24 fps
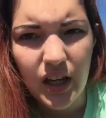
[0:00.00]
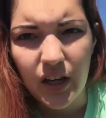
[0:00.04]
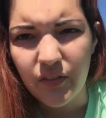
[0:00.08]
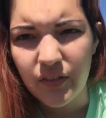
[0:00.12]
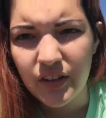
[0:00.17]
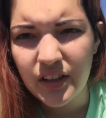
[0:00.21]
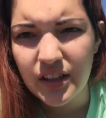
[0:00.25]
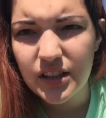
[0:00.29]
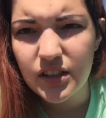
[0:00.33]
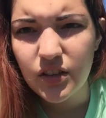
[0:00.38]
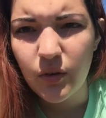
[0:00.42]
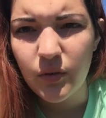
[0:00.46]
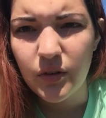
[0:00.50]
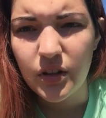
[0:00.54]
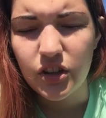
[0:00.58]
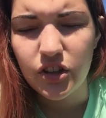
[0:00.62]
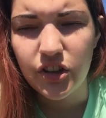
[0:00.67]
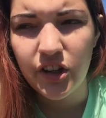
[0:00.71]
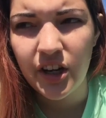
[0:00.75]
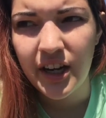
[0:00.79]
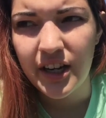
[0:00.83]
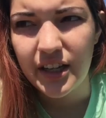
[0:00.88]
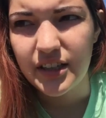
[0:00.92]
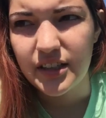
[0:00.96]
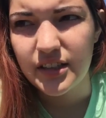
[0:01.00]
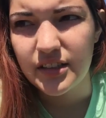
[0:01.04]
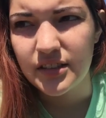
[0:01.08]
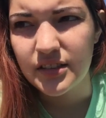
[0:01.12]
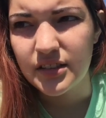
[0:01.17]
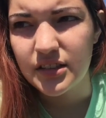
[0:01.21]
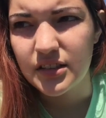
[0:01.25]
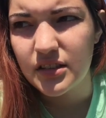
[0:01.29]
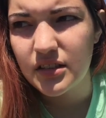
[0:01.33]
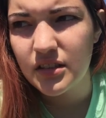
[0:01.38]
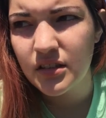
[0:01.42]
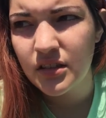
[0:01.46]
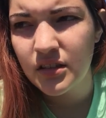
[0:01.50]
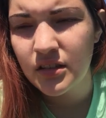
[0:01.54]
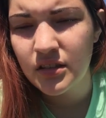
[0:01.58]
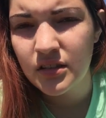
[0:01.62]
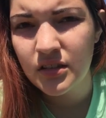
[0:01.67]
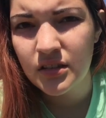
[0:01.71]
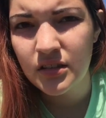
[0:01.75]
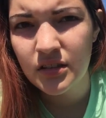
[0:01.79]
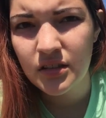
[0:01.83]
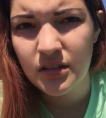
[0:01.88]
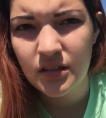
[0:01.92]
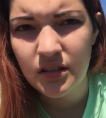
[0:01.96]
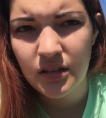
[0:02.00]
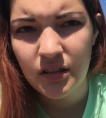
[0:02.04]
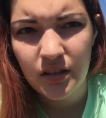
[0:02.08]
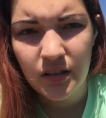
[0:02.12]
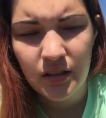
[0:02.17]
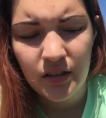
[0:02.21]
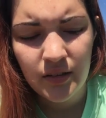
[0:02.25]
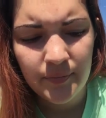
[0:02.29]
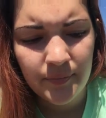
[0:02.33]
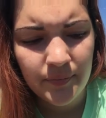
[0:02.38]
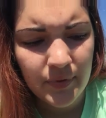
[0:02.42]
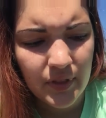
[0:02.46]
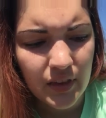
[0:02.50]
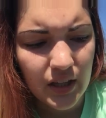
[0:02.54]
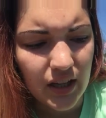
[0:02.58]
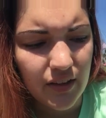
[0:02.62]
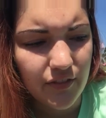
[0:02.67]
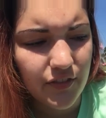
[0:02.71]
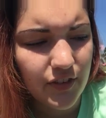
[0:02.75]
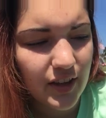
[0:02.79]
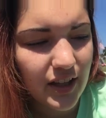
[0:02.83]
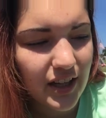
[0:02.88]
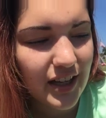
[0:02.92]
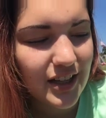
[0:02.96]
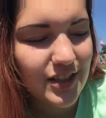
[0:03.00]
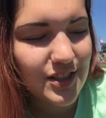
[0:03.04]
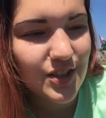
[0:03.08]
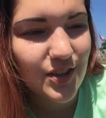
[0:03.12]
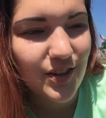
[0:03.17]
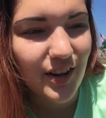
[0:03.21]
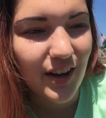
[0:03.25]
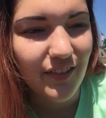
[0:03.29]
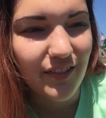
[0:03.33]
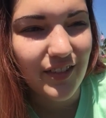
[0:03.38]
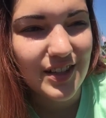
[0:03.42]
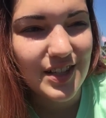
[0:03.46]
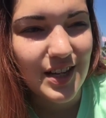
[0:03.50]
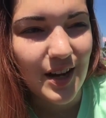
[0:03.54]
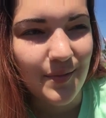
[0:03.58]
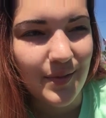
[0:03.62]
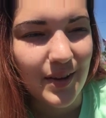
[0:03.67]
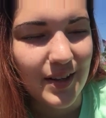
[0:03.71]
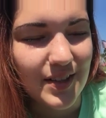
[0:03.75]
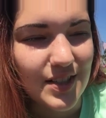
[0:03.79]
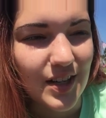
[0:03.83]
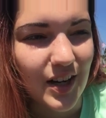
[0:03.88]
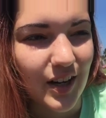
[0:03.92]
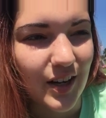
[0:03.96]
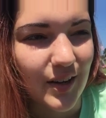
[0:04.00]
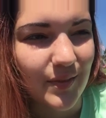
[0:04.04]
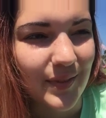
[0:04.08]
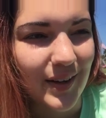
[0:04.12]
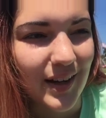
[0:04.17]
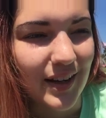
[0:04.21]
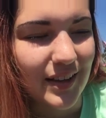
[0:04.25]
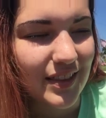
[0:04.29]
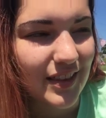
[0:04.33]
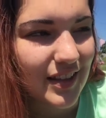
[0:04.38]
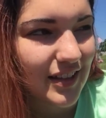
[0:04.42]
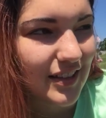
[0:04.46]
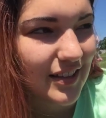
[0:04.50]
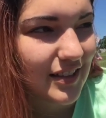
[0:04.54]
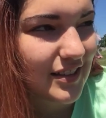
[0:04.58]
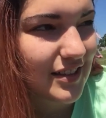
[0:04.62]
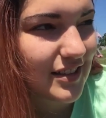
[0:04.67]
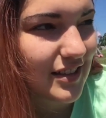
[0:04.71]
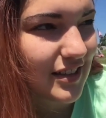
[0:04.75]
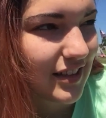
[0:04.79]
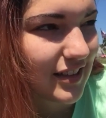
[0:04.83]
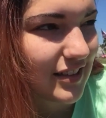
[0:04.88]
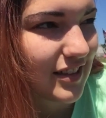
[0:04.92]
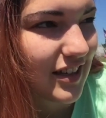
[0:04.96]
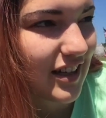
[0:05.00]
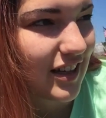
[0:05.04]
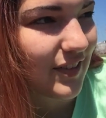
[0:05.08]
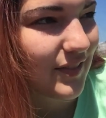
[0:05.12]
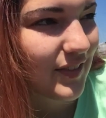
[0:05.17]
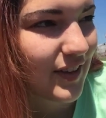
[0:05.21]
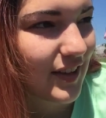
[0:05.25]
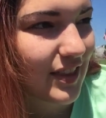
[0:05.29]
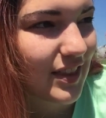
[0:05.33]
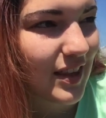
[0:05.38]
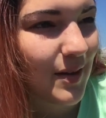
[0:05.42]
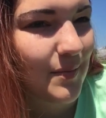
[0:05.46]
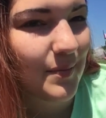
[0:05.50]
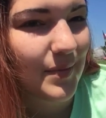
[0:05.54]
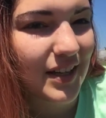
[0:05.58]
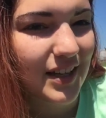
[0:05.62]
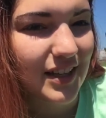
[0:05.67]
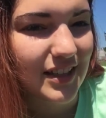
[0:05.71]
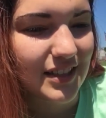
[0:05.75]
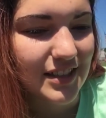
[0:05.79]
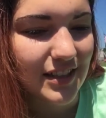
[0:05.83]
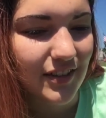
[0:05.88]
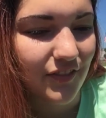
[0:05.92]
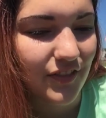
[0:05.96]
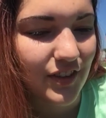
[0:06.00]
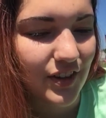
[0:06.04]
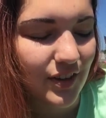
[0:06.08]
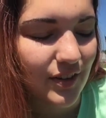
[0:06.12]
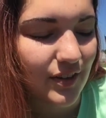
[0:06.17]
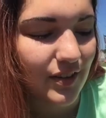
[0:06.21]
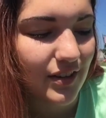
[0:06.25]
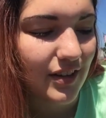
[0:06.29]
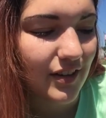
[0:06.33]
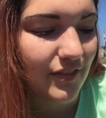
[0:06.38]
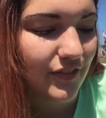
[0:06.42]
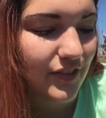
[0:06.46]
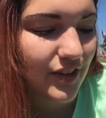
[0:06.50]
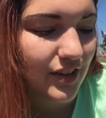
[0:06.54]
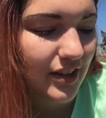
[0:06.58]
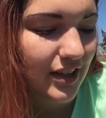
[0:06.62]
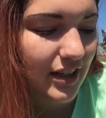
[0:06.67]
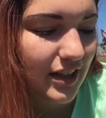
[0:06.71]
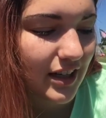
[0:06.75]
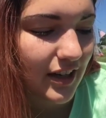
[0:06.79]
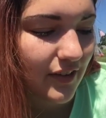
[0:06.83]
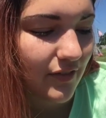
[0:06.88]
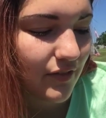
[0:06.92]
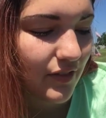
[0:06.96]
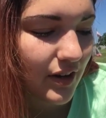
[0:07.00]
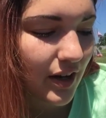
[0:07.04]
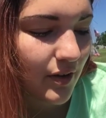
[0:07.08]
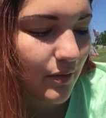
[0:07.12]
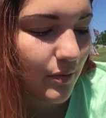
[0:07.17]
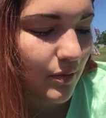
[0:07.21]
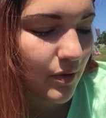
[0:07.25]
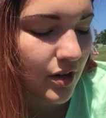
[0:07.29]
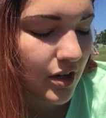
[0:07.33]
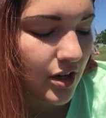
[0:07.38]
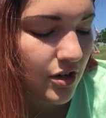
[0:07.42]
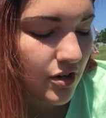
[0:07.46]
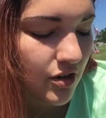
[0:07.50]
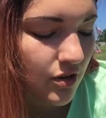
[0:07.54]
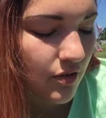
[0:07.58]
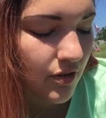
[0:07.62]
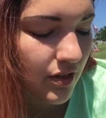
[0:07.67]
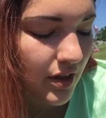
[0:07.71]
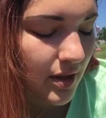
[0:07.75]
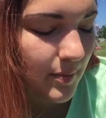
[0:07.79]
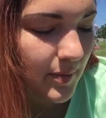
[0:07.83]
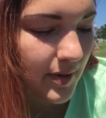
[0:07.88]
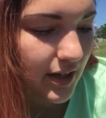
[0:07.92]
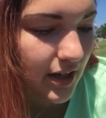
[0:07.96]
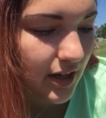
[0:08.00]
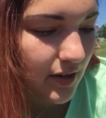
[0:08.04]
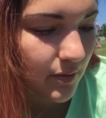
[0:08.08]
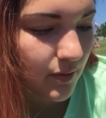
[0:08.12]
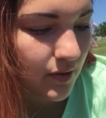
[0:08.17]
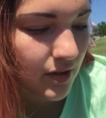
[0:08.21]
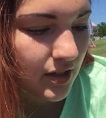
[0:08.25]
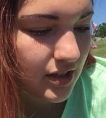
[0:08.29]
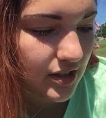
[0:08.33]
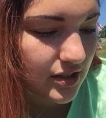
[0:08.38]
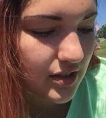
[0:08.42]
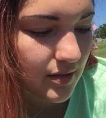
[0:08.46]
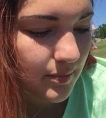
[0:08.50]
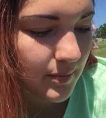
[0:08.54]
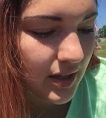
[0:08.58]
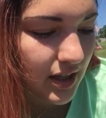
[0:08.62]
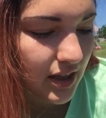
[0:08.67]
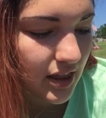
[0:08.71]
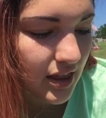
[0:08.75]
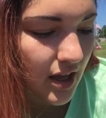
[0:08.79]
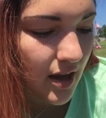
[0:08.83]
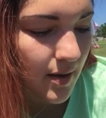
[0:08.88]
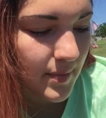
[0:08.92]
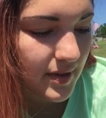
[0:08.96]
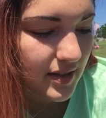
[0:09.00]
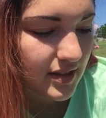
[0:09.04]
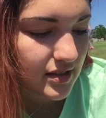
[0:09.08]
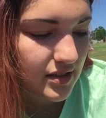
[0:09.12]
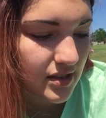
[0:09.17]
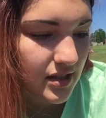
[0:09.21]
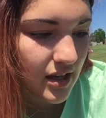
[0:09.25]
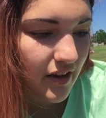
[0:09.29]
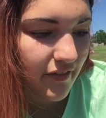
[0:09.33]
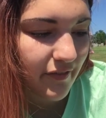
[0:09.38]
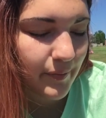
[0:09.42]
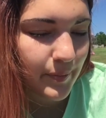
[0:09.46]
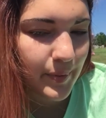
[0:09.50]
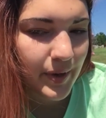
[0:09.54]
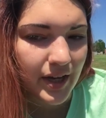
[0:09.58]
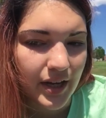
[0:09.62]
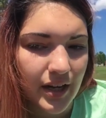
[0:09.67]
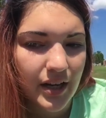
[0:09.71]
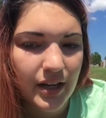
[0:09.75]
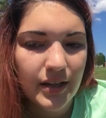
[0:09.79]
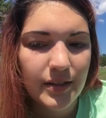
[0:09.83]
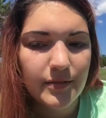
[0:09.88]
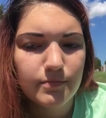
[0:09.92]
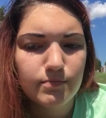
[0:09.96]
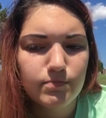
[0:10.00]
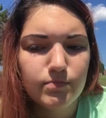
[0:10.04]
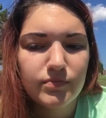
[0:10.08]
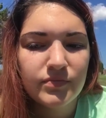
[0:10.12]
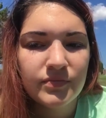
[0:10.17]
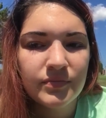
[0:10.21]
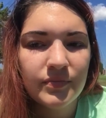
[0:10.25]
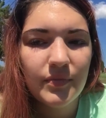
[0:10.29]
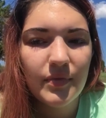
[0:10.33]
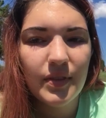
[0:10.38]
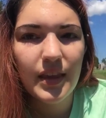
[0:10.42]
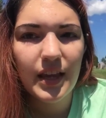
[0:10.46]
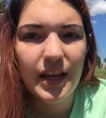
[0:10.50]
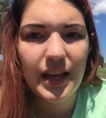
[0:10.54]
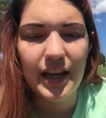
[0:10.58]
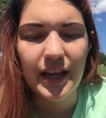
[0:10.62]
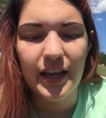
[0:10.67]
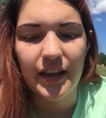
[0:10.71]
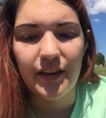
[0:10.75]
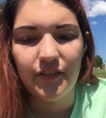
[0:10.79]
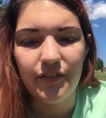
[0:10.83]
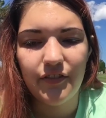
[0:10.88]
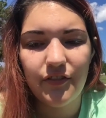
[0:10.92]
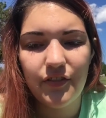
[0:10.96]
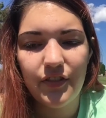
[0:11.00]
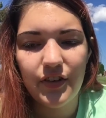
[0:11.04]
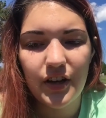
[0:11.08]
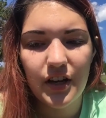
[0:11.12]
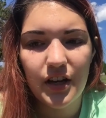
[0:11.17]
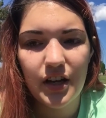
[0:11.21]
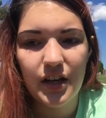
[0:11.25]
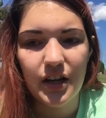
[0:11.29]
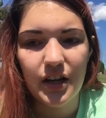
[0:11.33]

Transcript: really don't want to cry because I feel like I do every time I talk about this, like talk about them, because I feel like I want to know them, like I wanted to meet them and stuff. But if